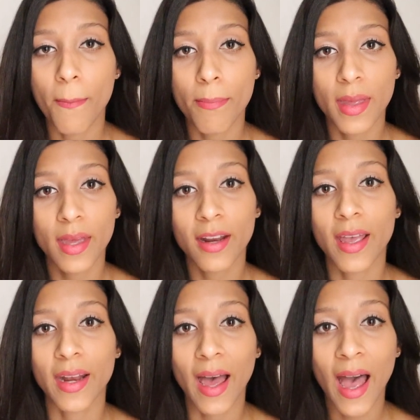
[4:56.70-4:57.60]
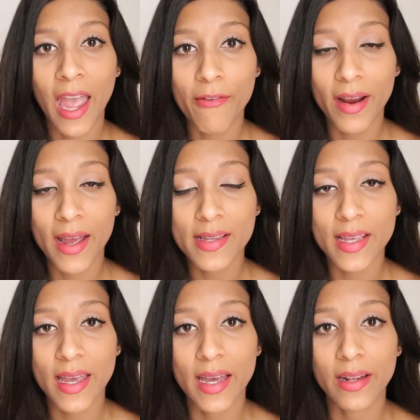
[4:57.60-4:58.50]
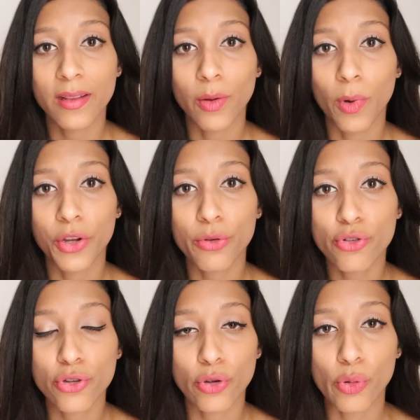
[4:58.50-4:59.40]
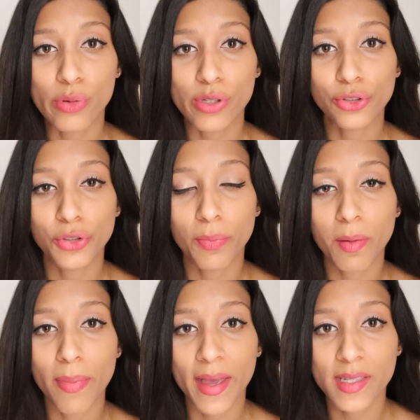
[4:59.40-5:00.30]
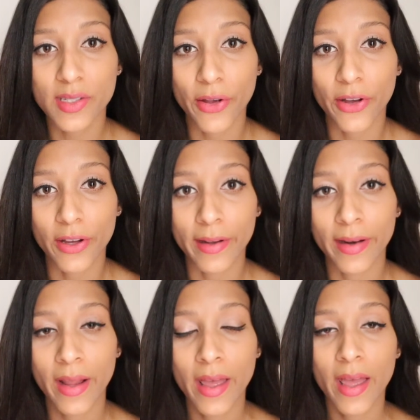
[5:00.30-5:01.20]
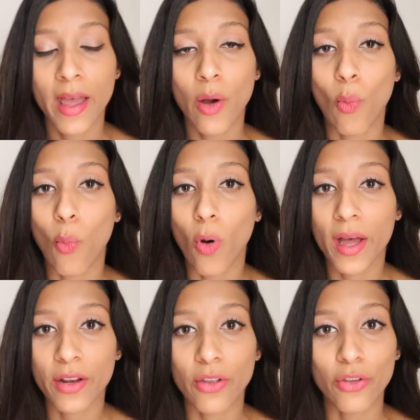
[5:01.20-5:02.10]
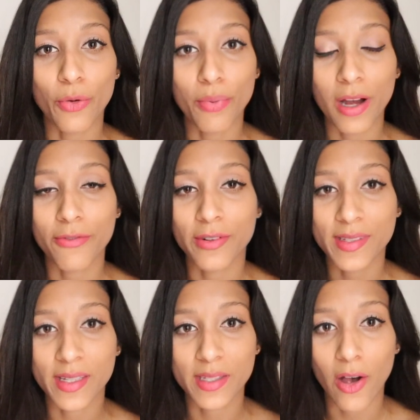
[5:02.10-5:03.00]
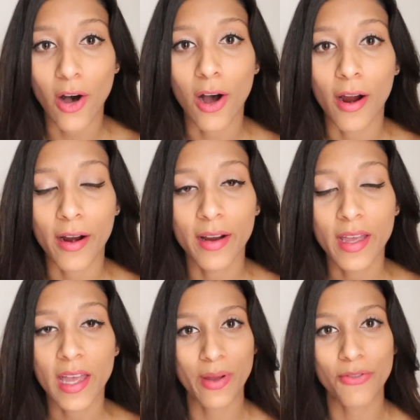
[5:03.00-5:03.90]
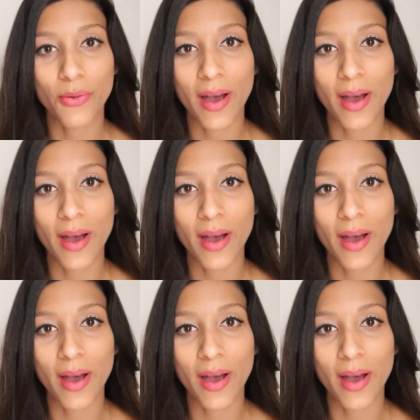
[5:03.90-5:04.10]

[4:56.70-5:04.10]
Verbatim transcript: mid and high rise and the one you choose should be based on what your preferences are. If you